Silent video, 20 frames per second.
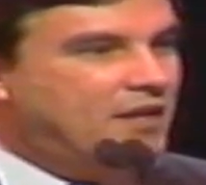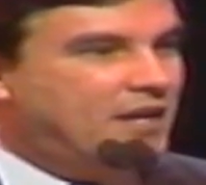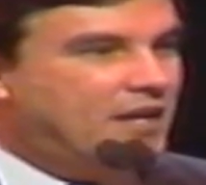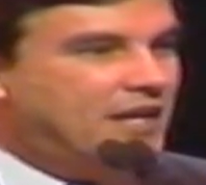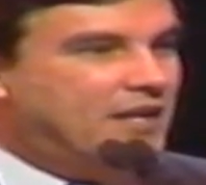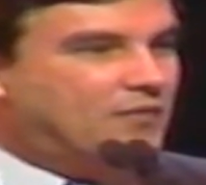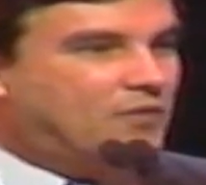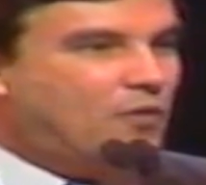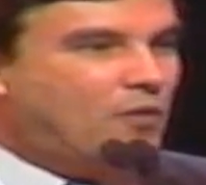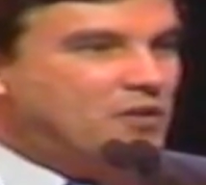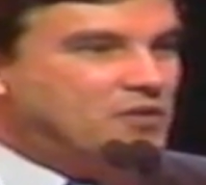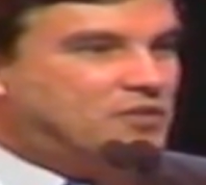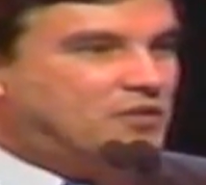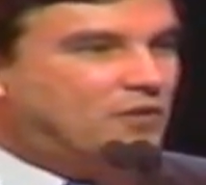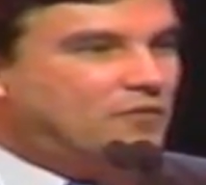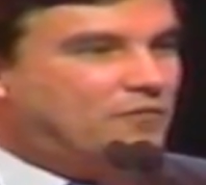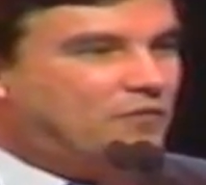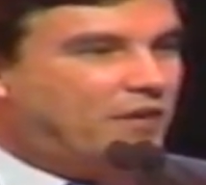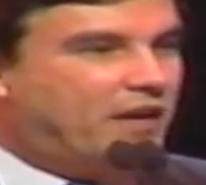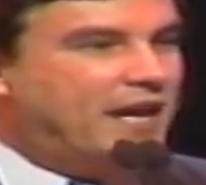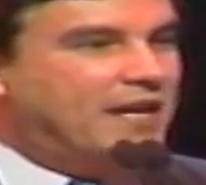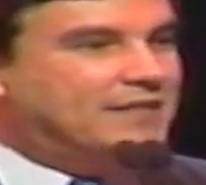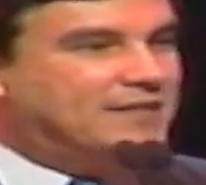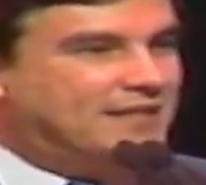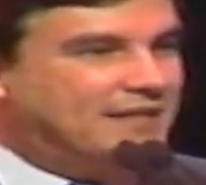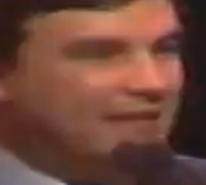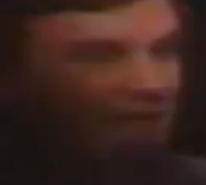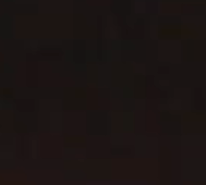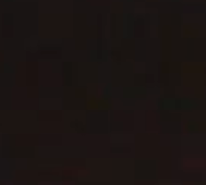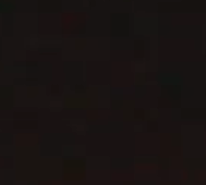And of course, don't forget,
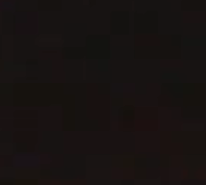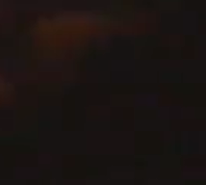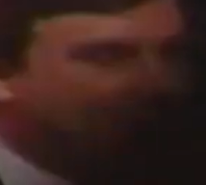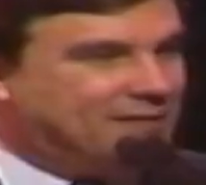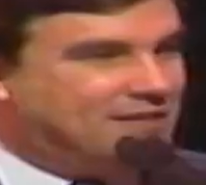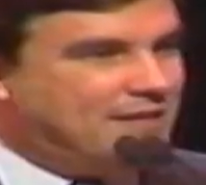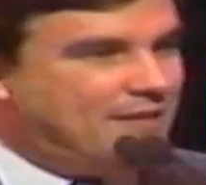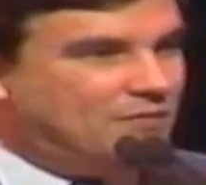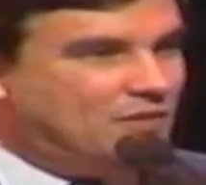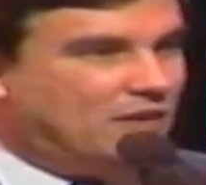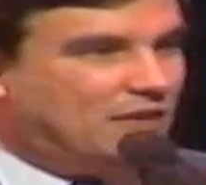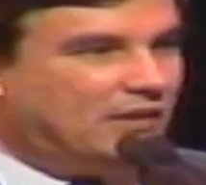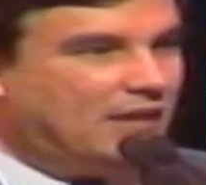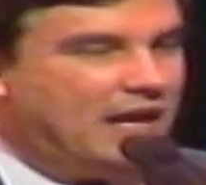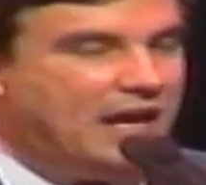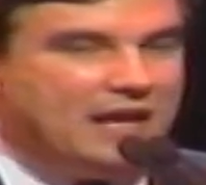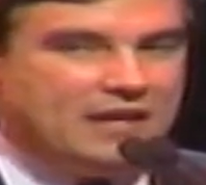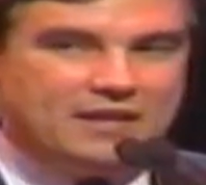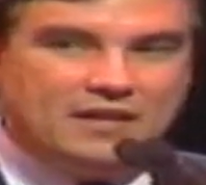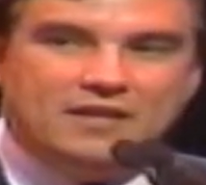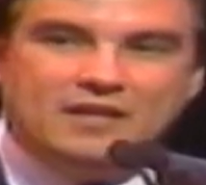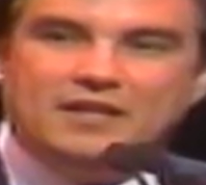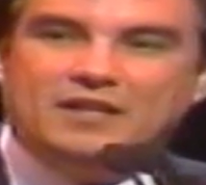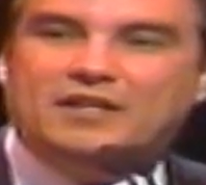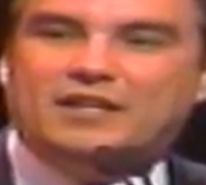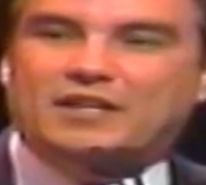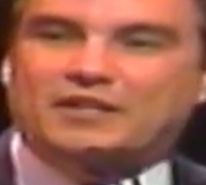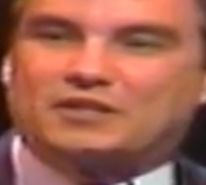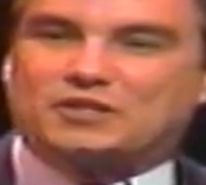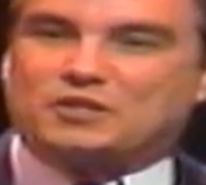tonight at 7
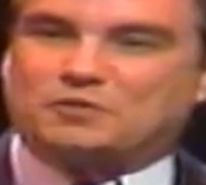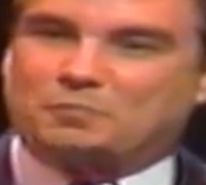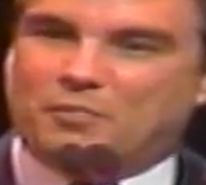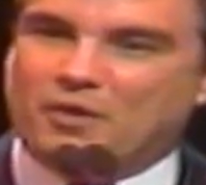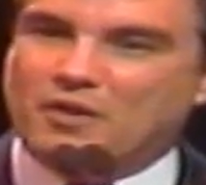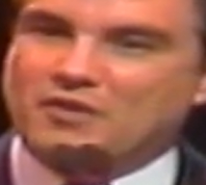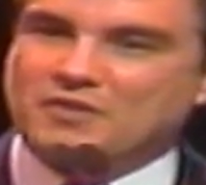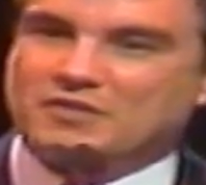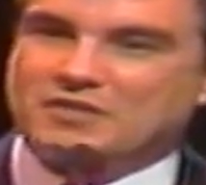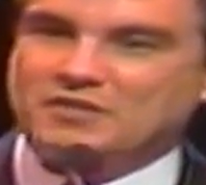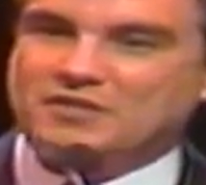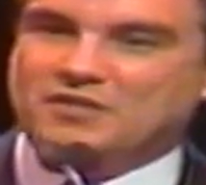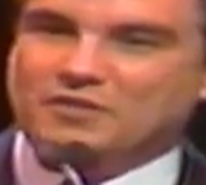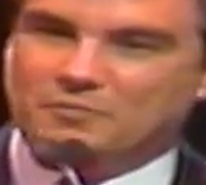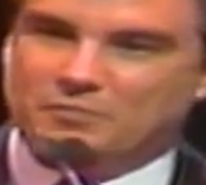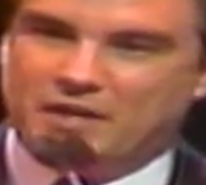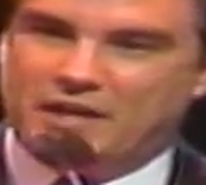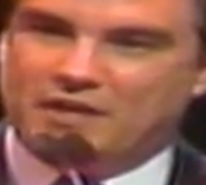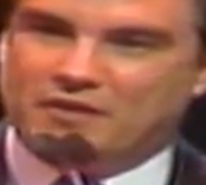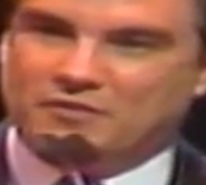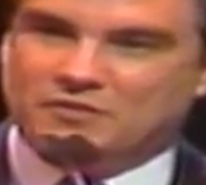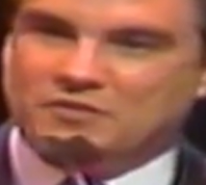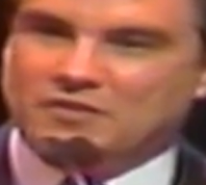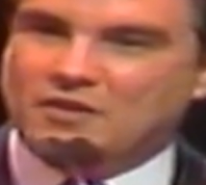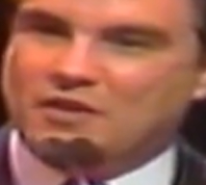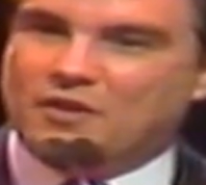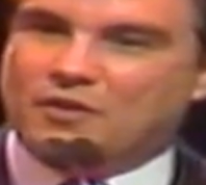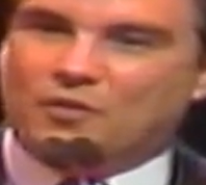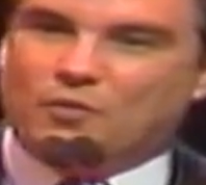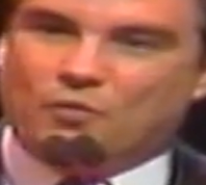o'clock, it's Spurs and Sombreros,
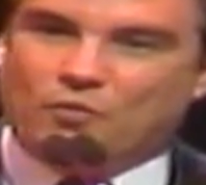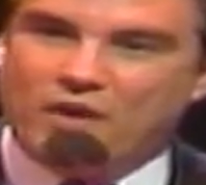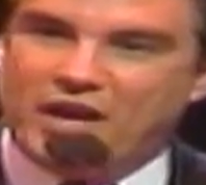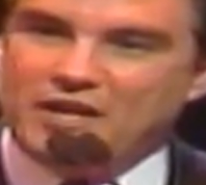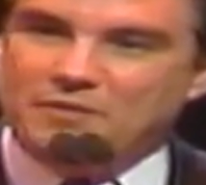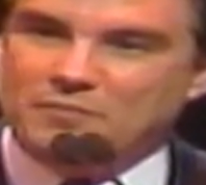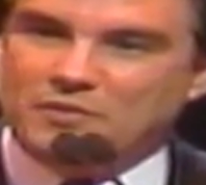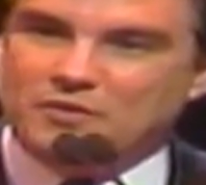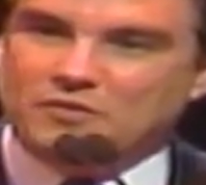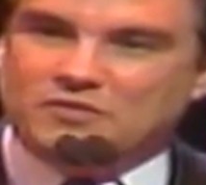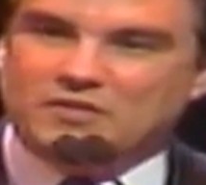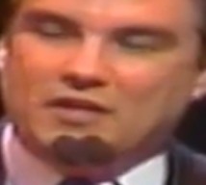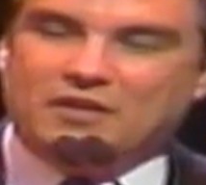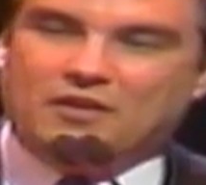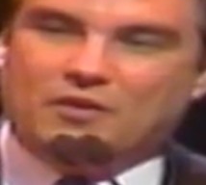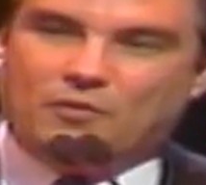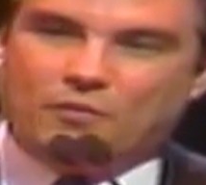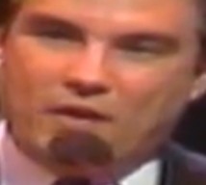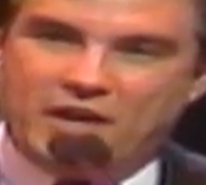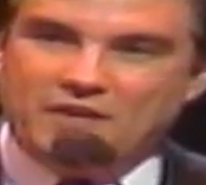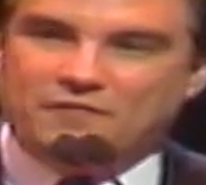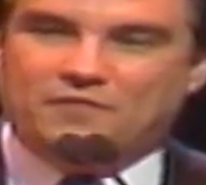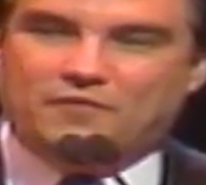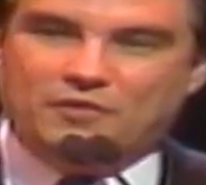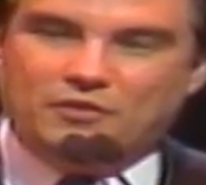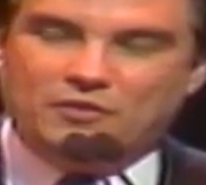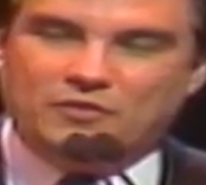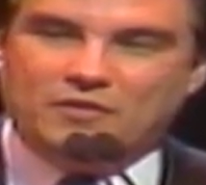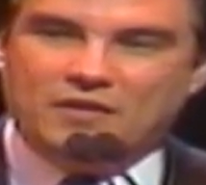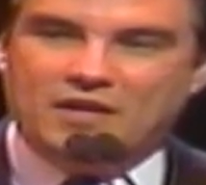great music, great
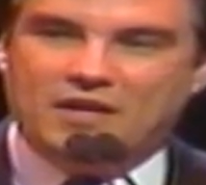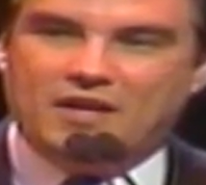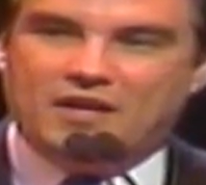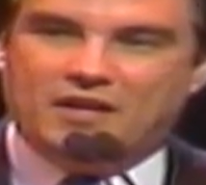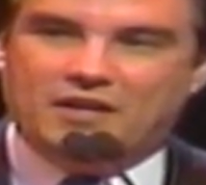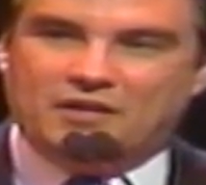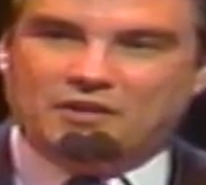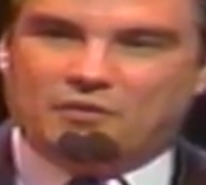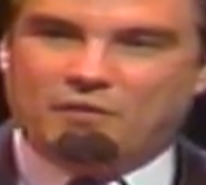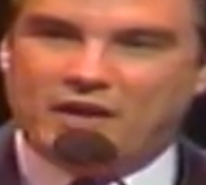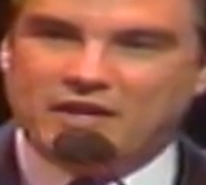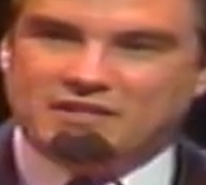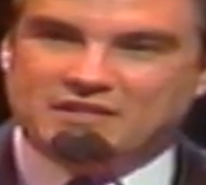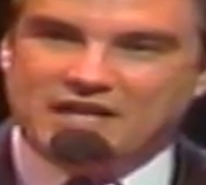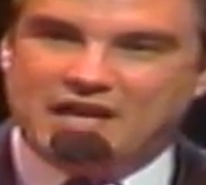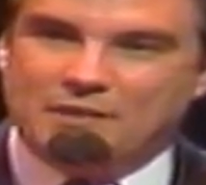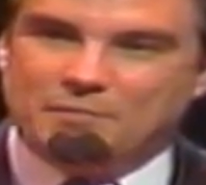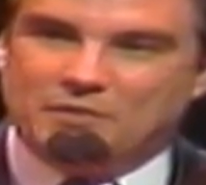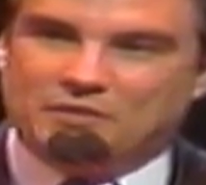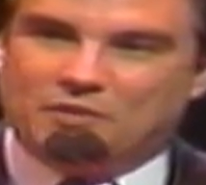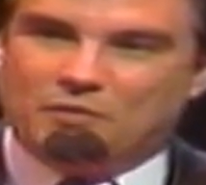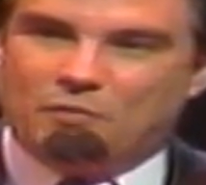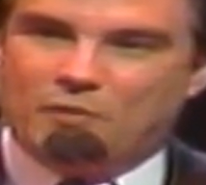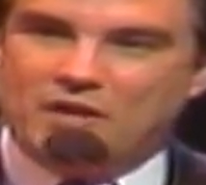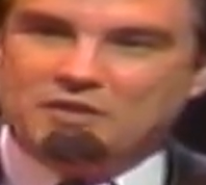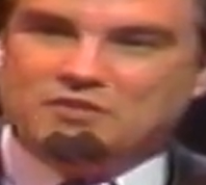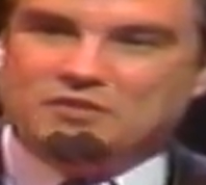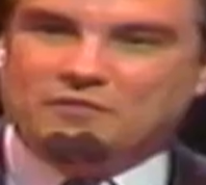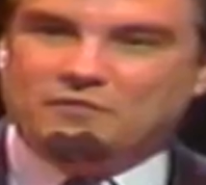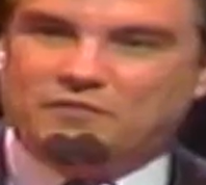food, and a great time at the
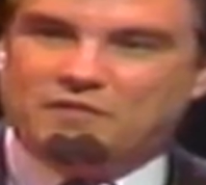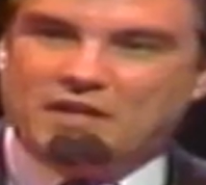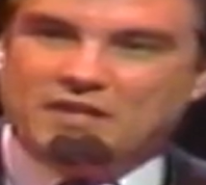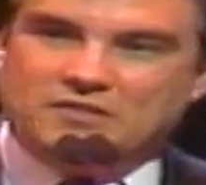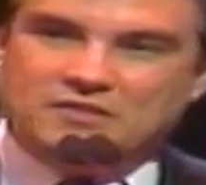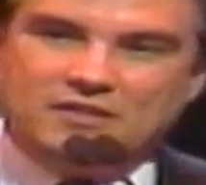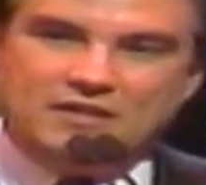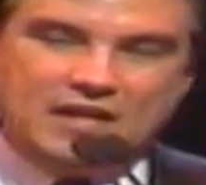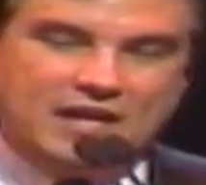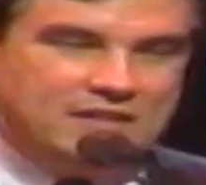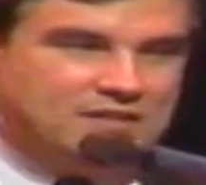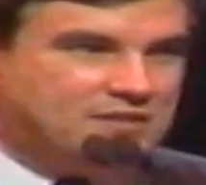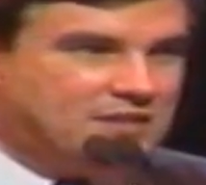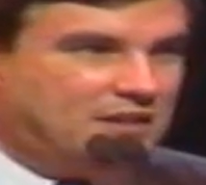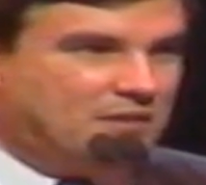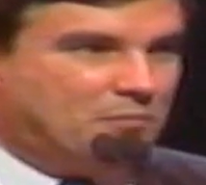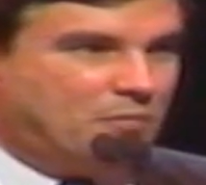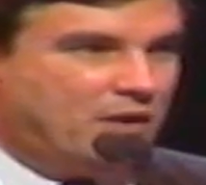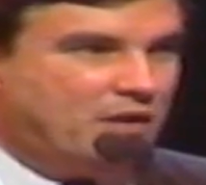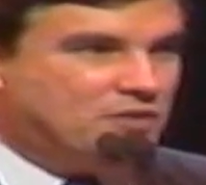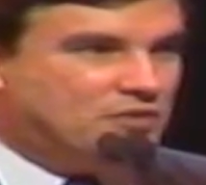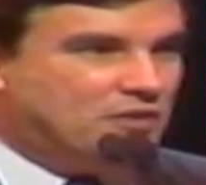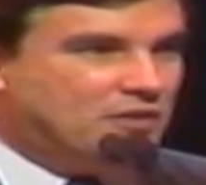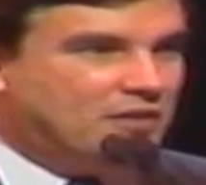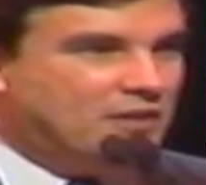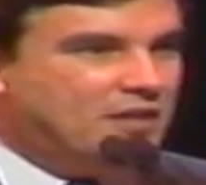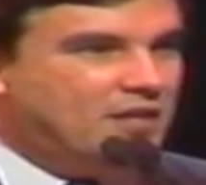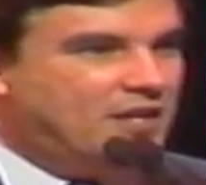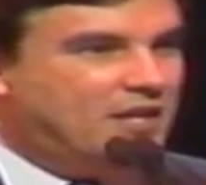Western Guest Tonight celebration.